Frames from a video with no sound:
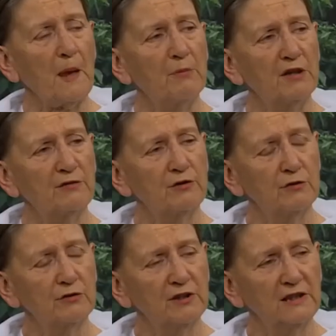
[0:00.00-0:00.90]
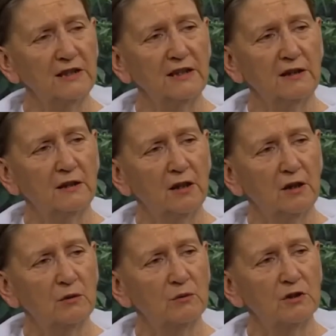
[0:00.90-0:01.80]
But if you really
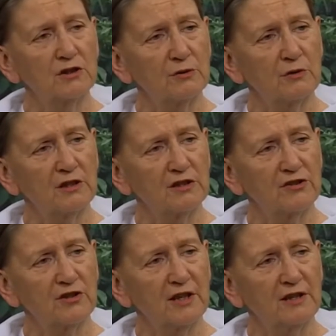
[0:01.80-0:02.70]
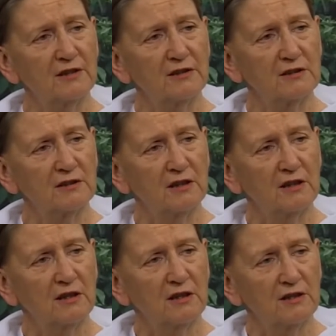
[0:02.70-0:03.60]
want to understand
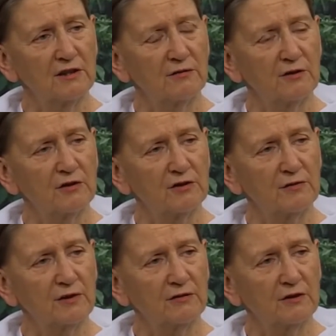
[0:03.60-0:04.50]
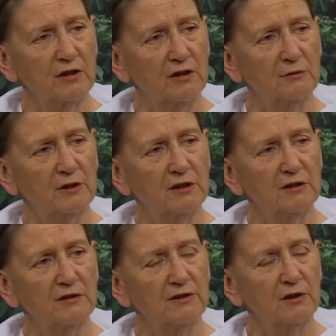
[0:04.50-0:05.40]
the philosophy of karma,
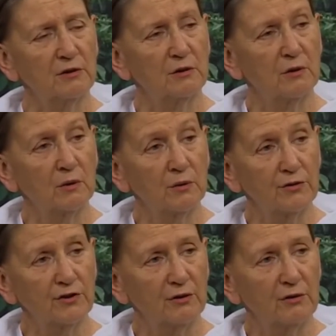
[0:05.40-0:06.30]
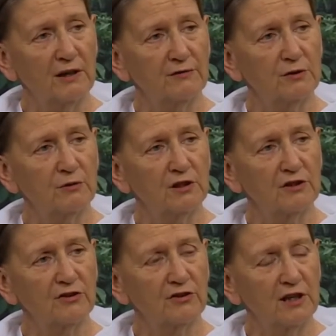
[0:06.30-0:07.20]
then you also have to
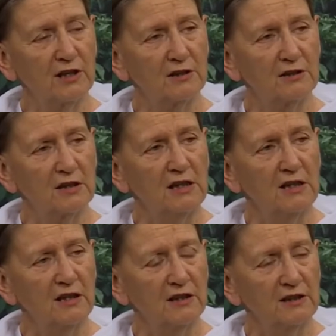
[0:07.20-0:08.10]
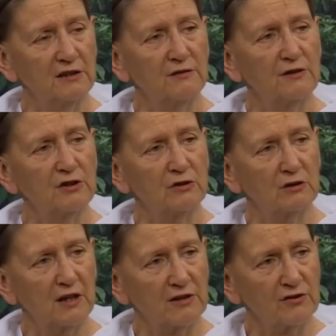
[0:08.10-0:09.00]
understand an
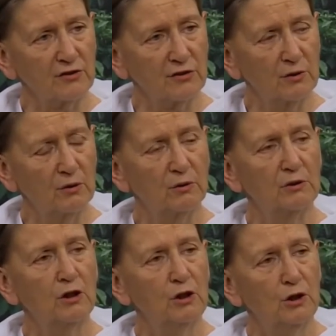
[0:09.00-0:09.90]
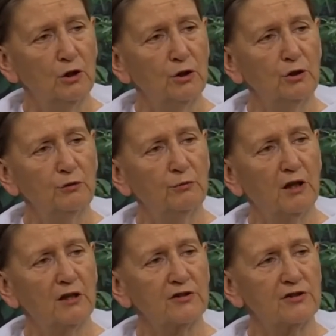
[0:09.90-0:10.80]
individual as a soul who
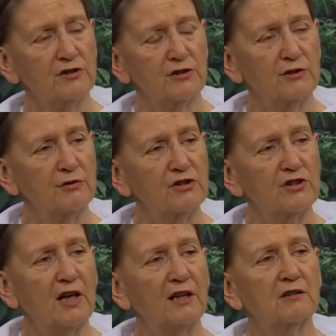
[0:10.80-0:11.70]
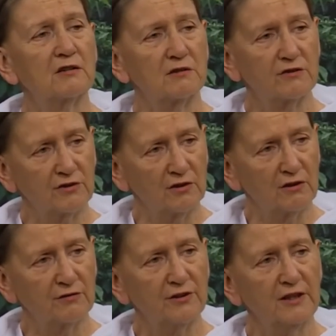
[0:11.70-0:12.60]
passes through cycles
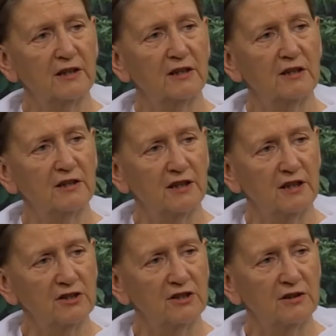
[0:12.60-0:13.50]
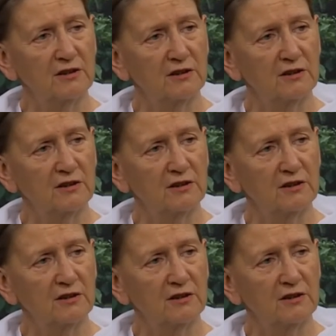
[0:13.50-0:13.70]
of reincarnation.